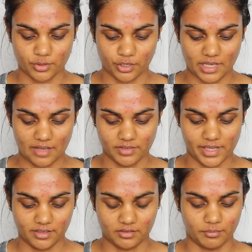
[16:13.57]
so I don't have
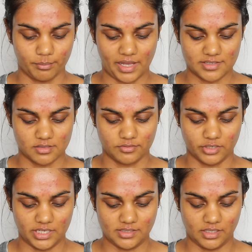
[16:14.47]
like massive
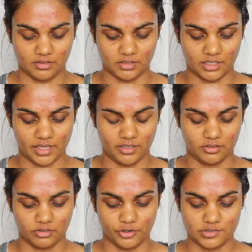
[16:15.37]
creasing and
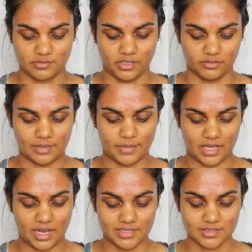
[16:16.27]
like crow's feet around
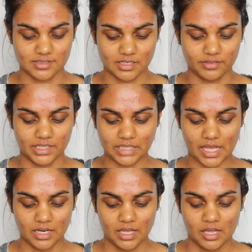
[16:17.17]
my eyes and stuff like
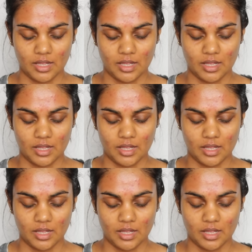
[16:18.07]
that.